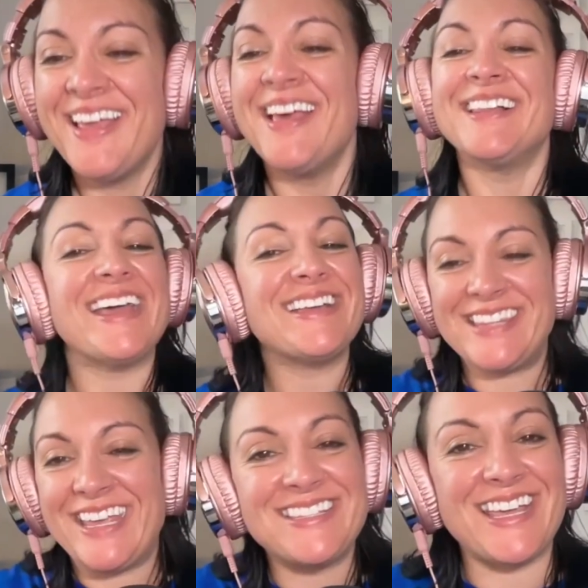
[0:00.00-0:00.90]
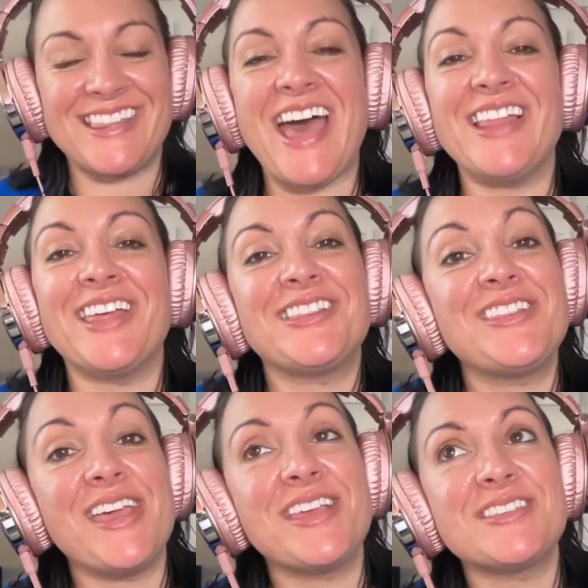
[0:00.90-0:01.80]
Like things like that, like
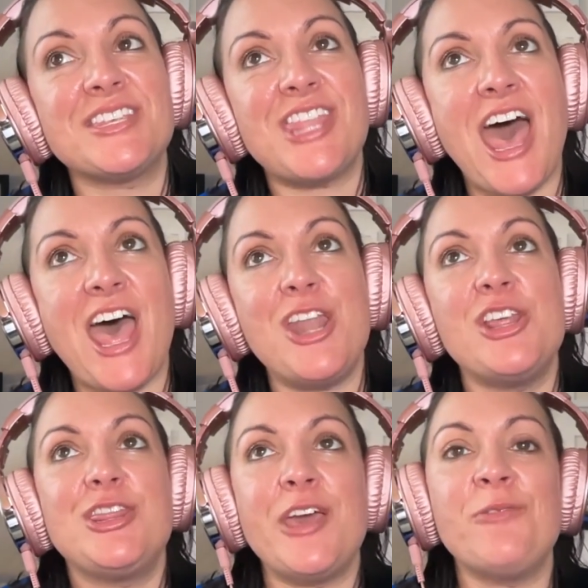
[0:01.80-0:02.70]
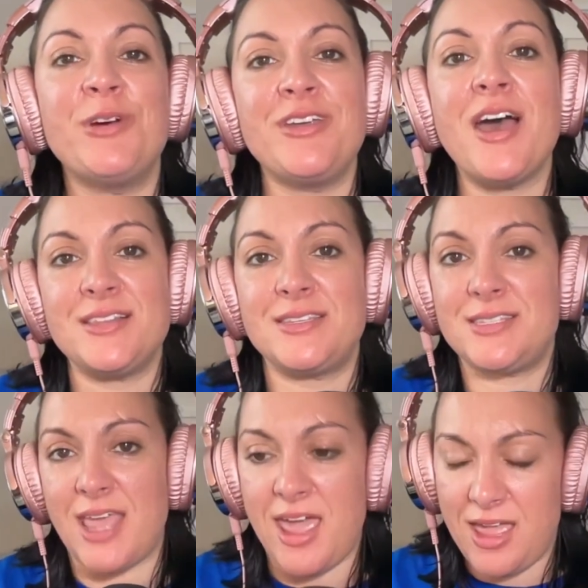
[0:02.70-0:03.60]
things that they would not
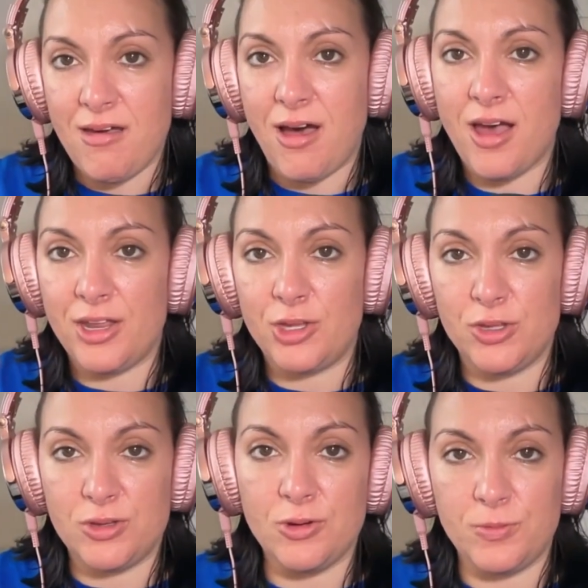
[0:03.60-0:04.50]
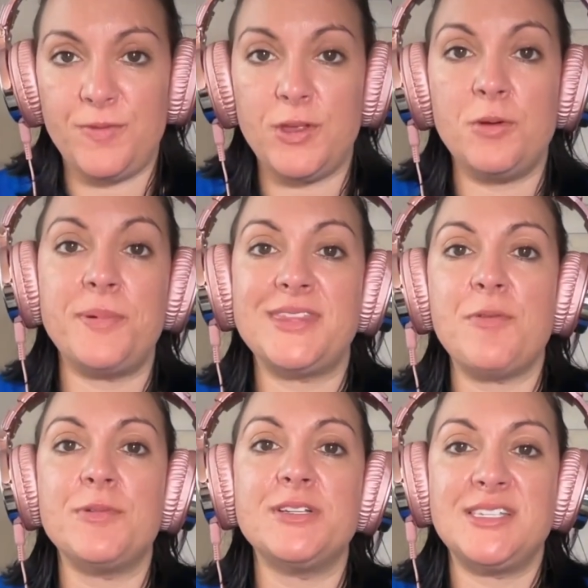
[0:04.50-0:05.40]
say on a Google review, but they
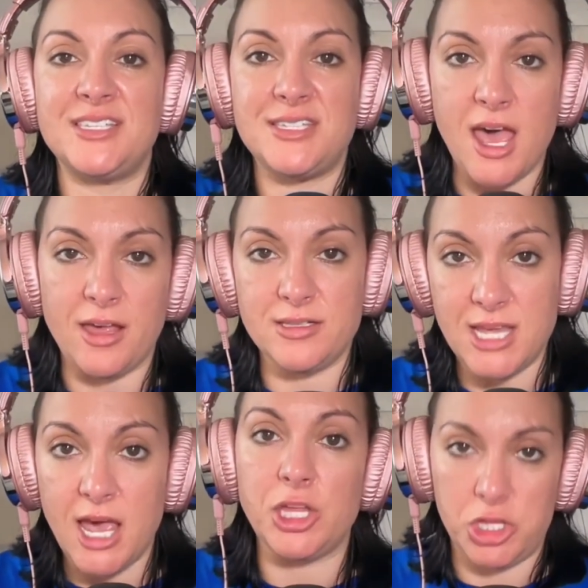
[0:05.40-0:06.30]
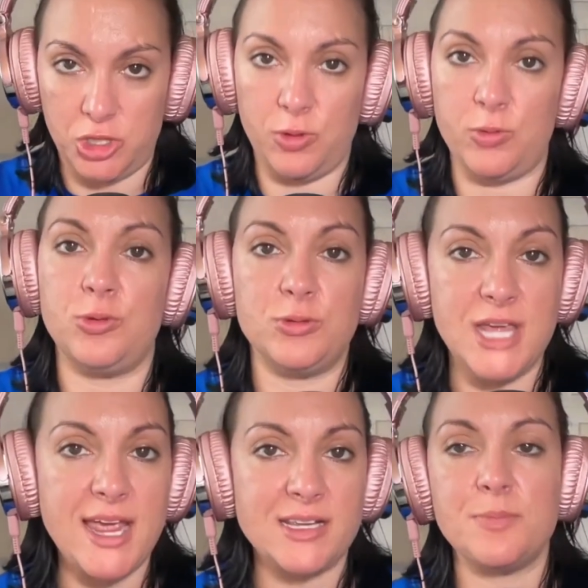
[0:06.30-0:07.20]
would tell you through
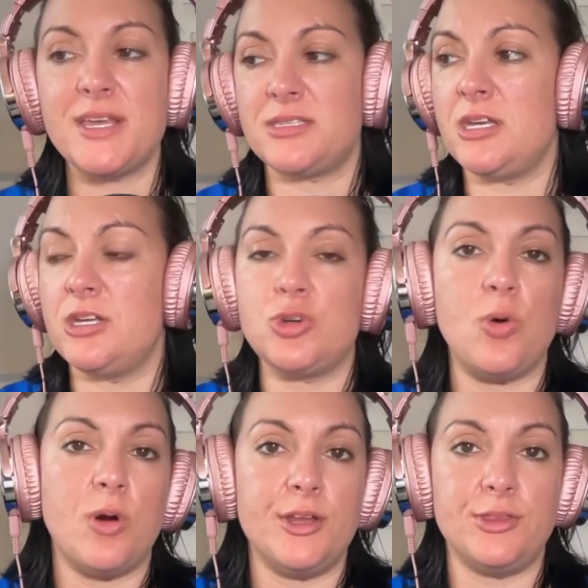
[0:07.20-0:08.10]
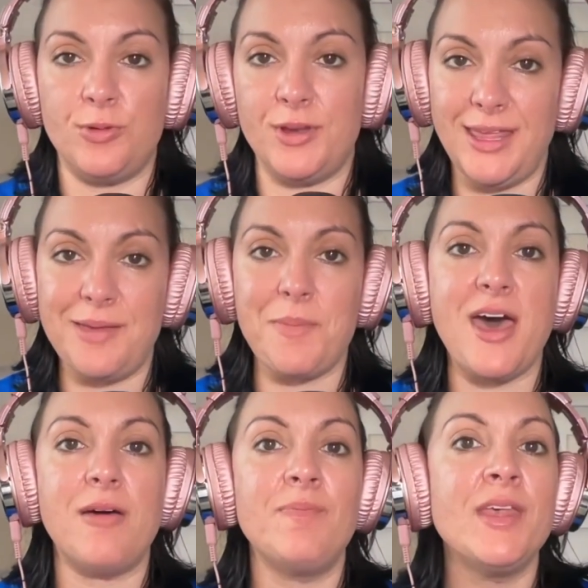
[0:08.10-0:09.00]
text message or through an
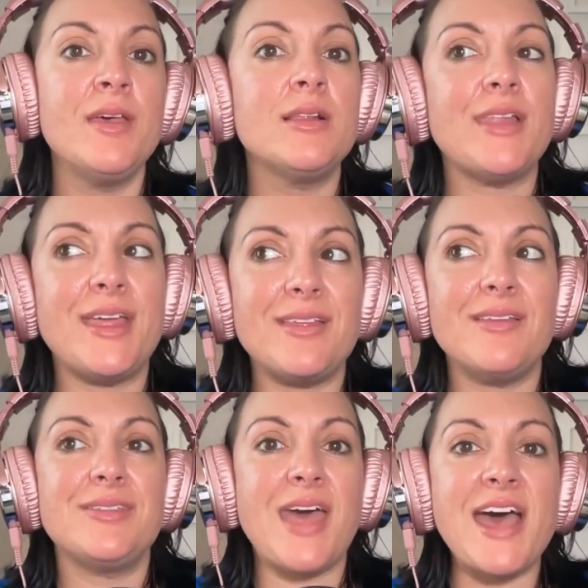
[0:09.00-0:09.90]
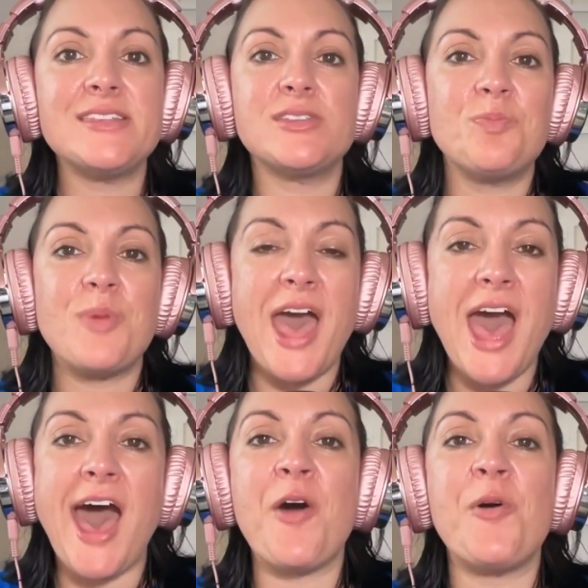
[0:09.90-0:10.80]
email. Like that's
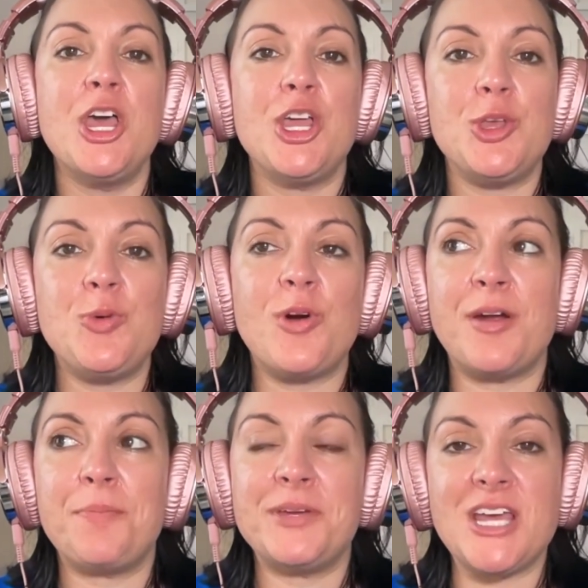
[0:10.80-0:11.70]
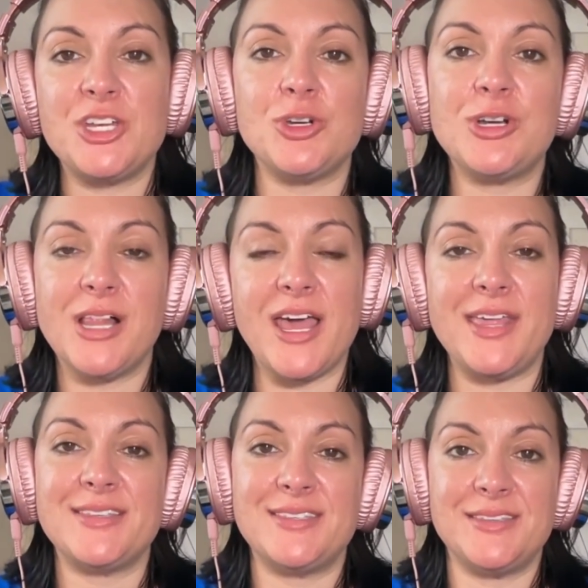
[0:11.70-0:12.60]
how your potential
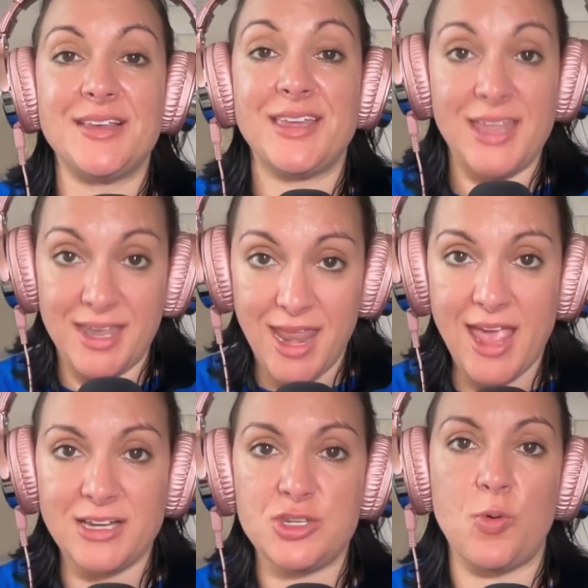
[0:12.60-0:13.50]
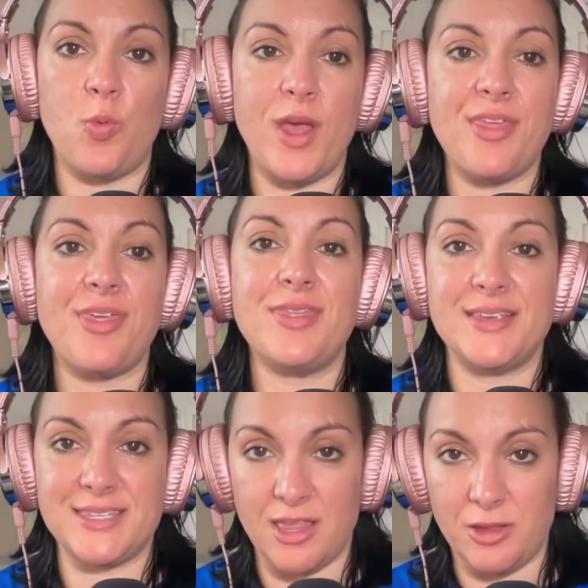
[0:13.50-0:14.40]
clients connect with the
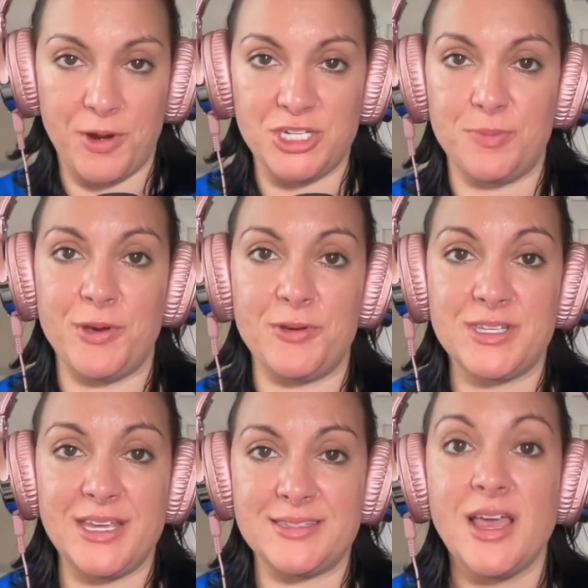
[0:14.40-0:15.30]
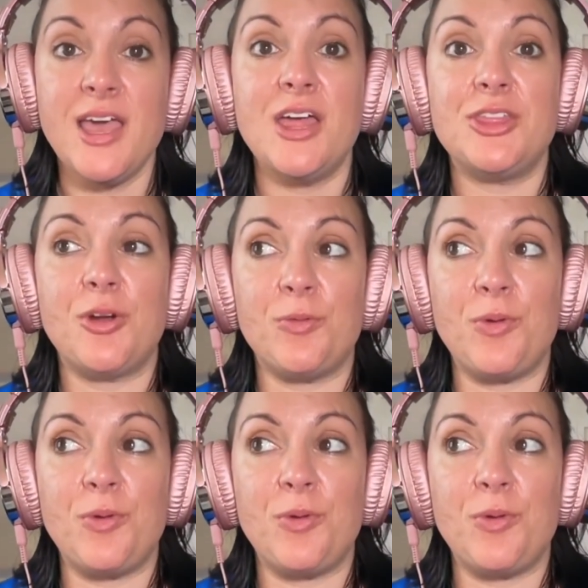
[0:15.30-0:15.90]
celebration post, because they're